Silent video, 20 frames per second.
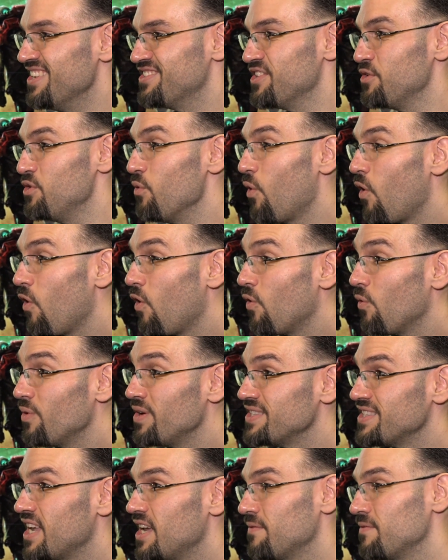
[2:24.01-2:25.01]
So you
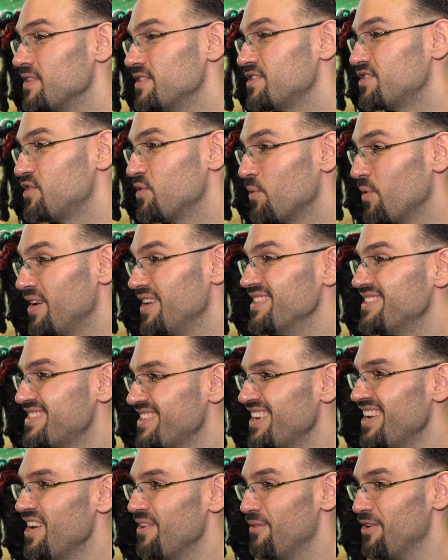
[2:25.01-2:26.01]
always have this choice
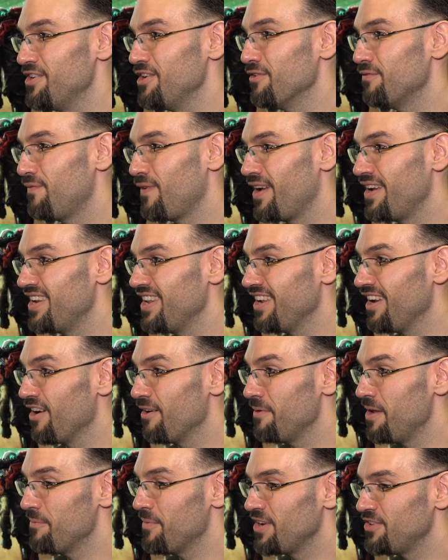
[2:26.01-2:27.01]
when you're fighting.
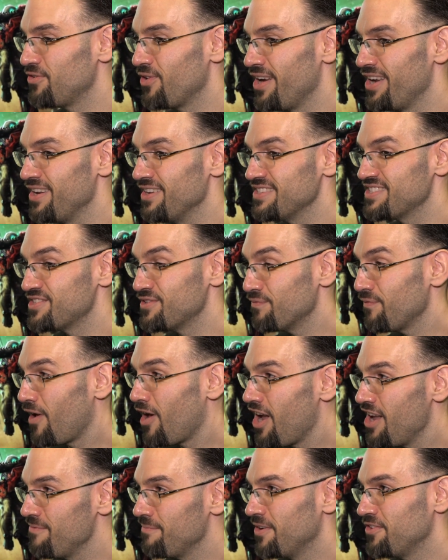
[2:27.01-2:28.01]
Am I trying to
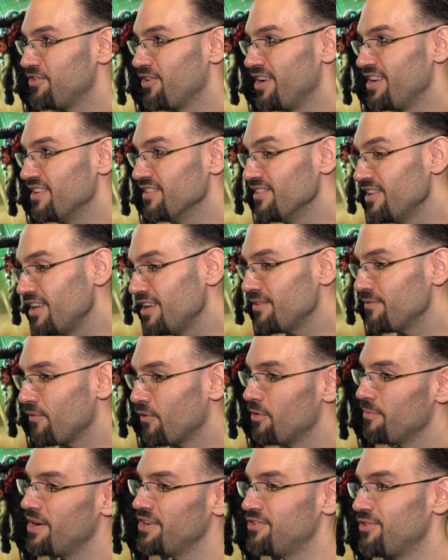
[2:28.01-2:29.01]
survive, am I trying to live,
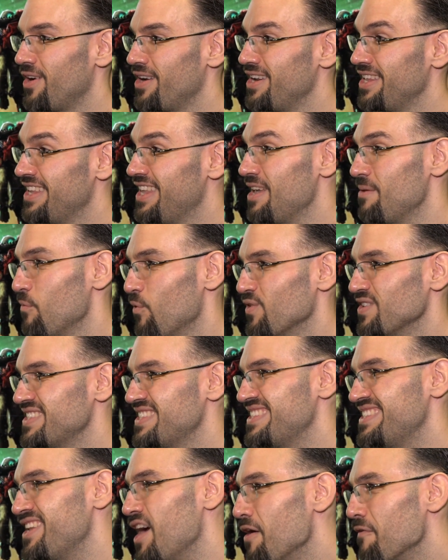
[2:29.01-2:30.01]
or am I trying to get more
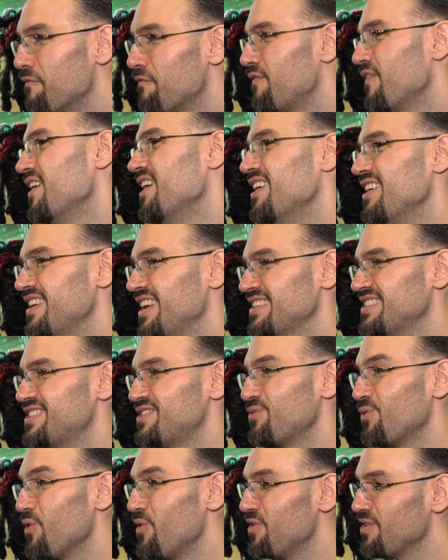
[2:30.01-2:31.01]
stuff, get
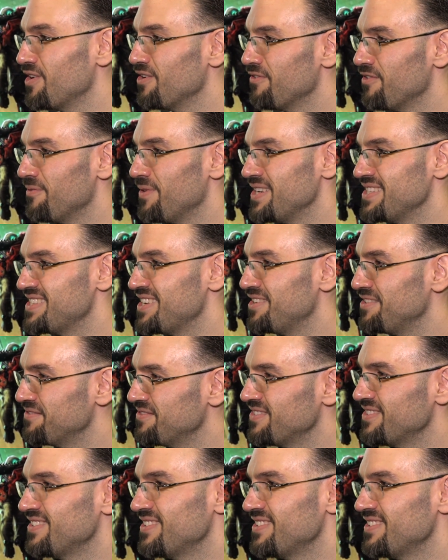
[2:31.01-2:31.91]
stronger for myself?